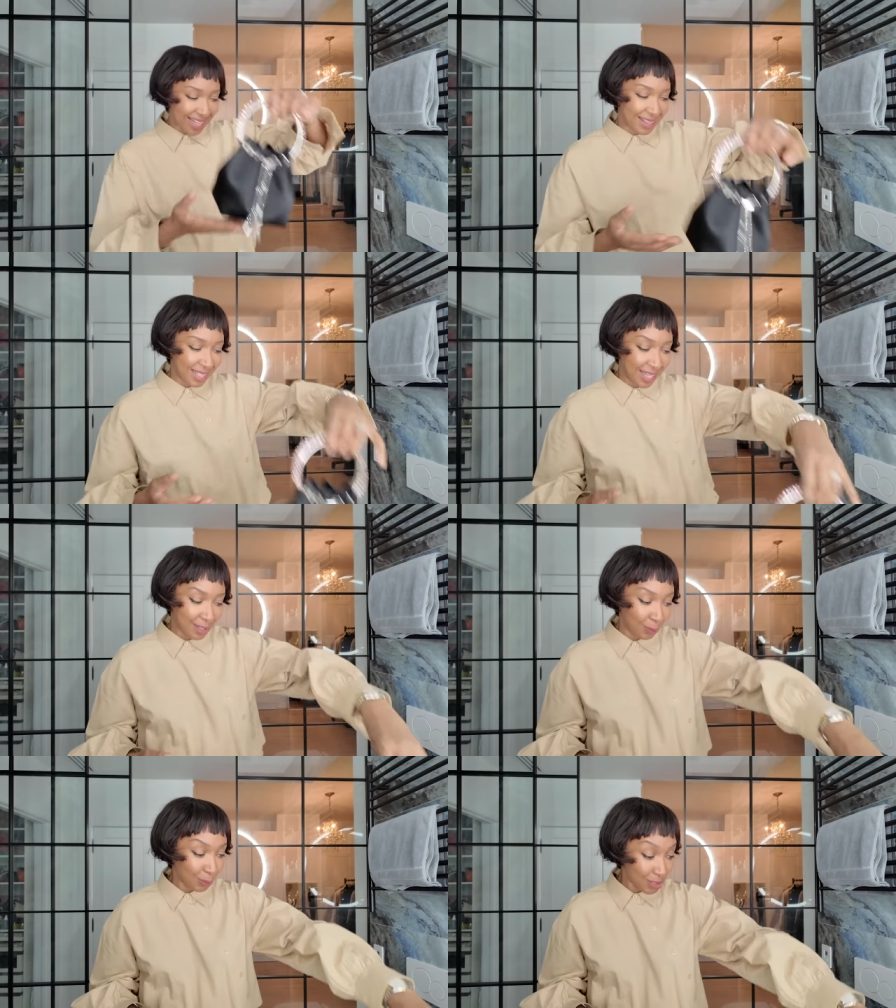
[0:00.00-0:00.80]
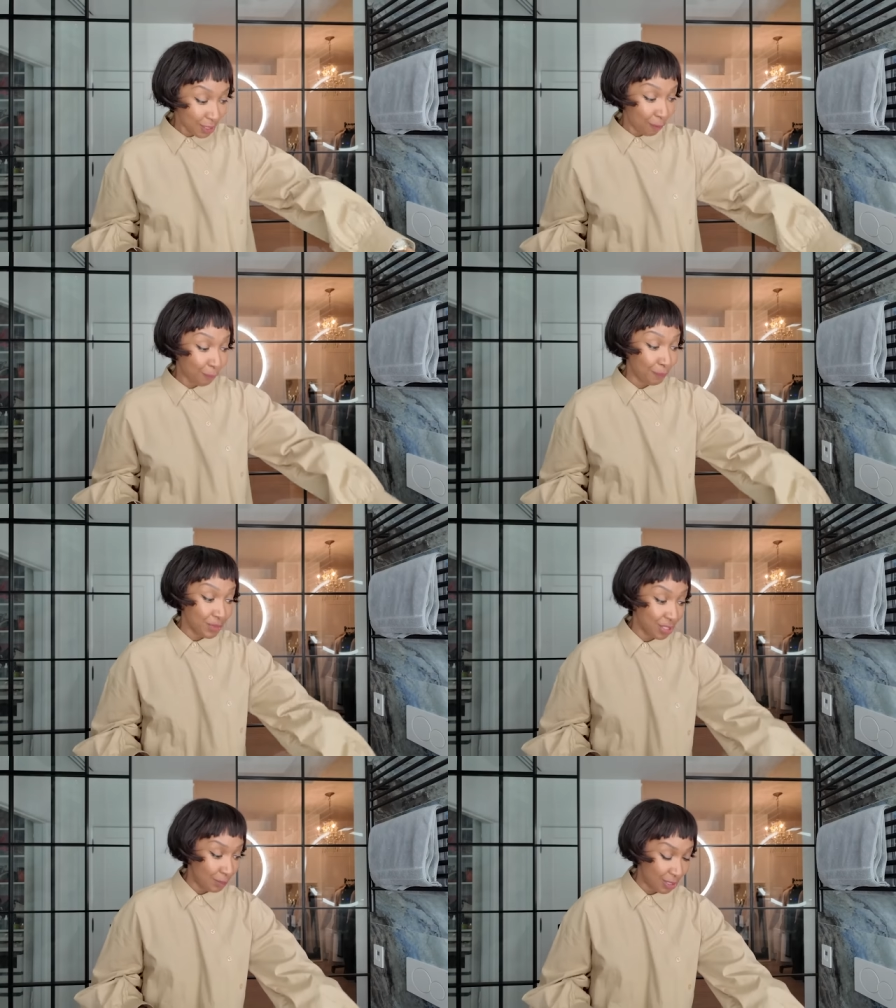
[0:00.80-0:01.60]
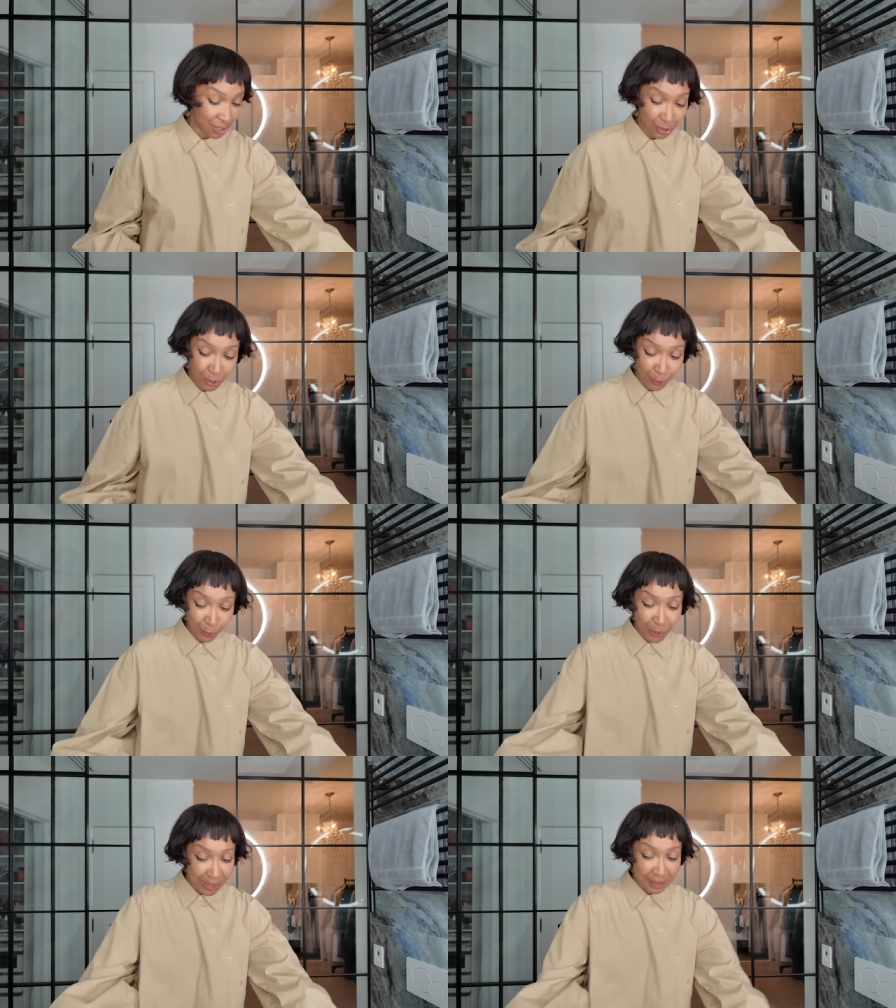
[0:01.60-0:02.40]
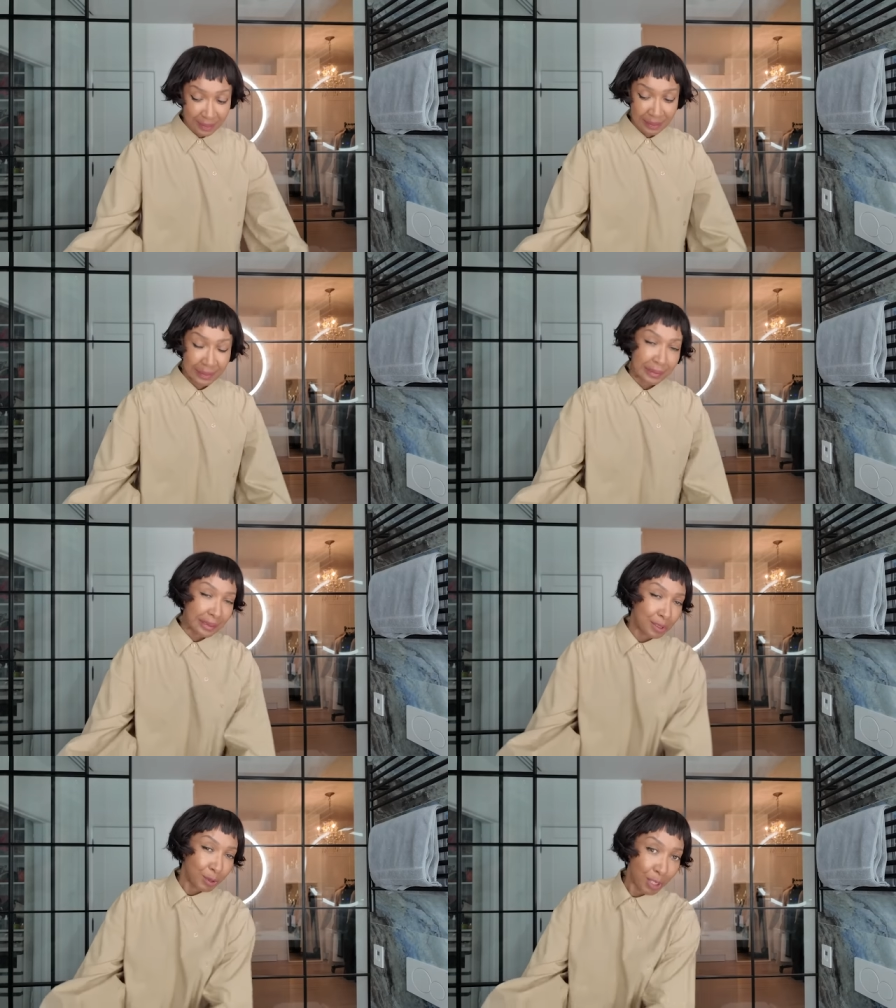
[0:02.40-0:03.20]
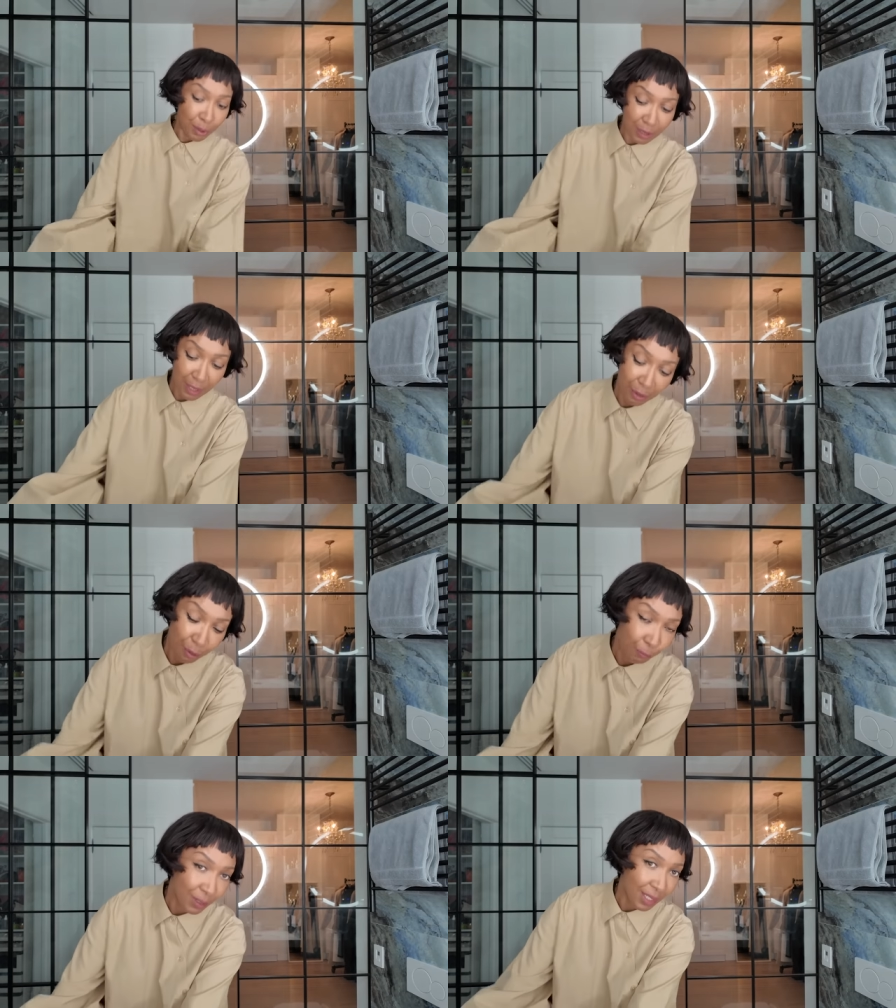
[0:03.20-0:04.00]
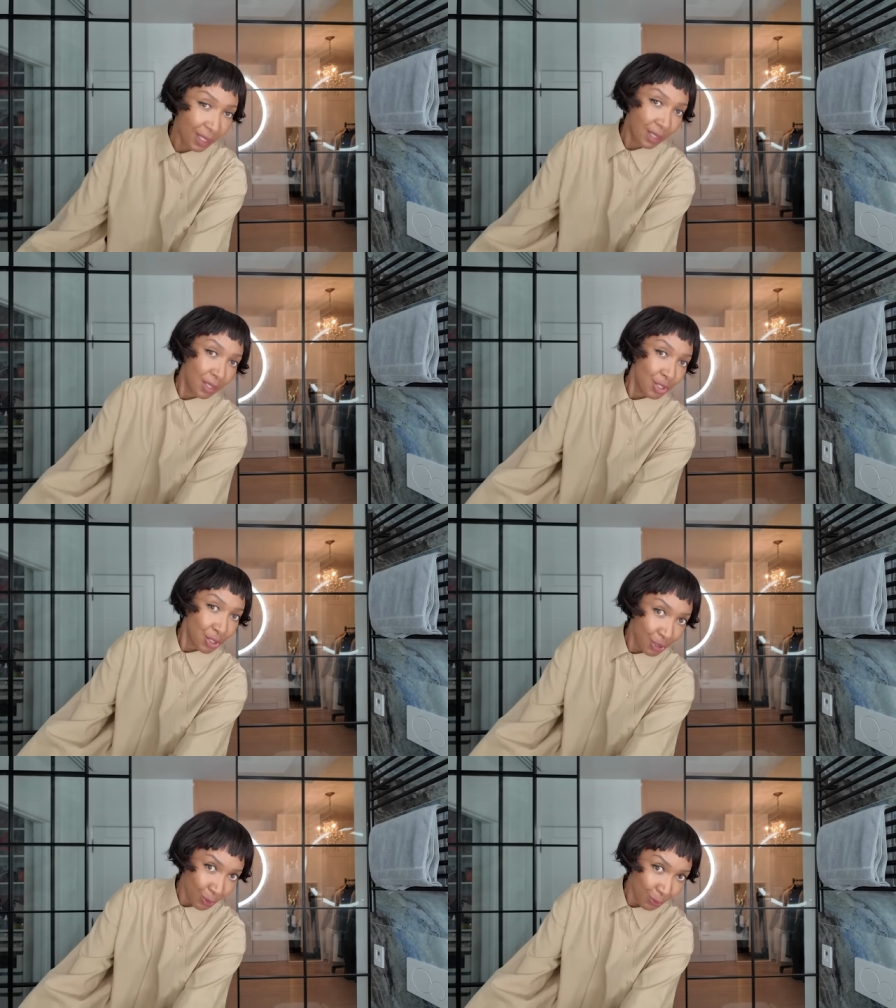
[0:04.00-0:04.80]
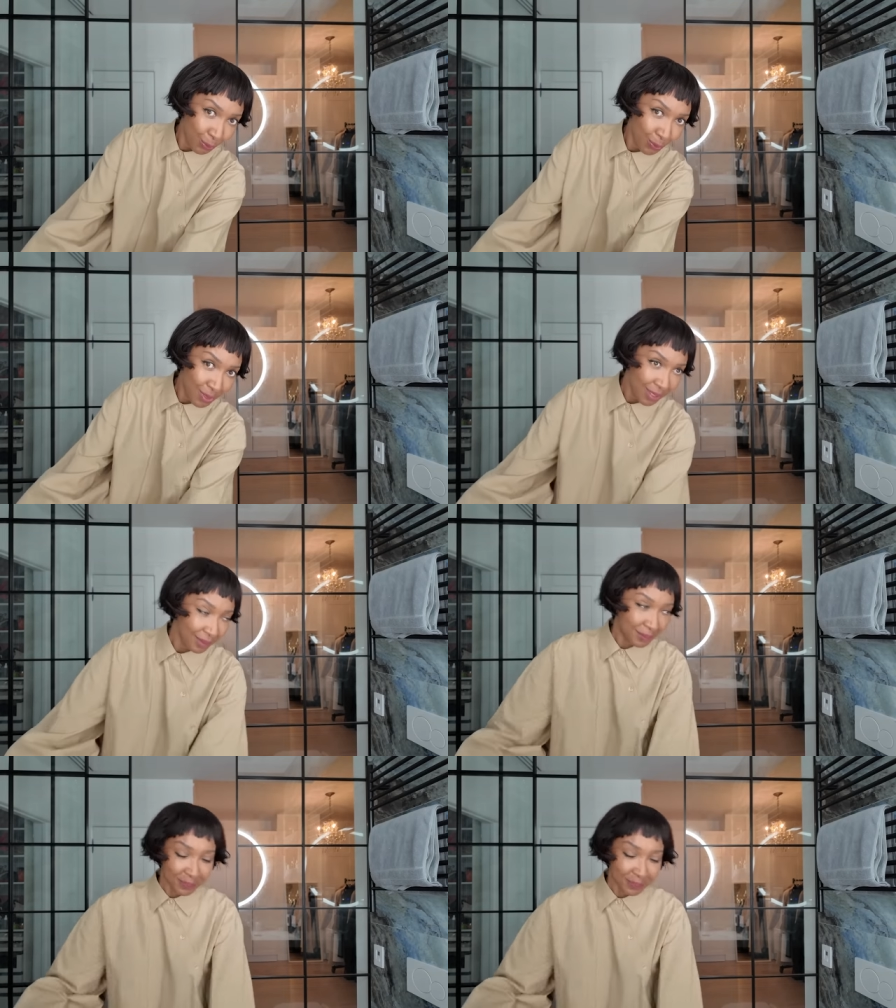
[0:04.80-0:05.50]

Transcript: And then also from Jimmy Choo, because we know that they're known for their shoes,